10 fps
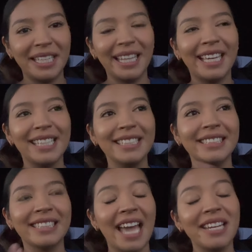Like it is,
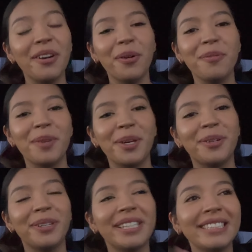and
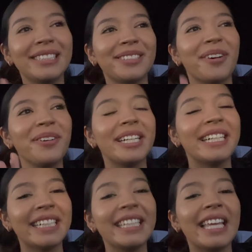oatmeal. It is so
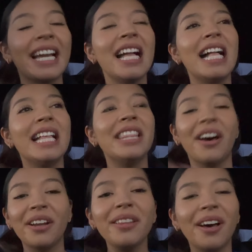good. Like
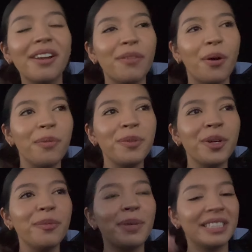not a lot of
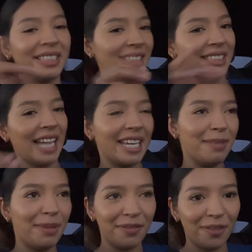oatmeal, but it's just a tiny
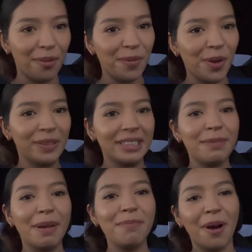bit of oatmeal. It's like
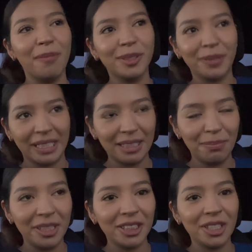my mom's
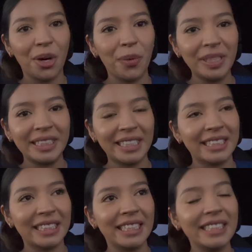recipe. She always does
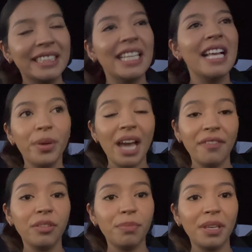this. We have
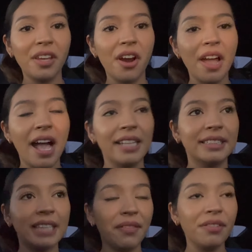to be there at
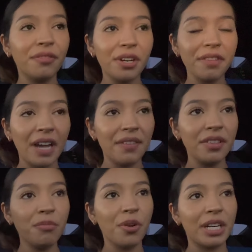7.45 in
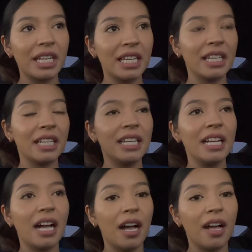the morning,
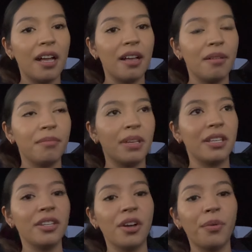um,
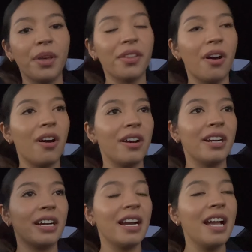you know, with
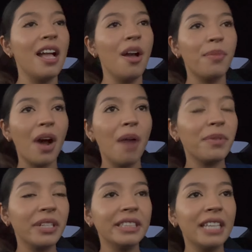our
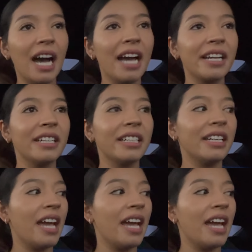proper attire.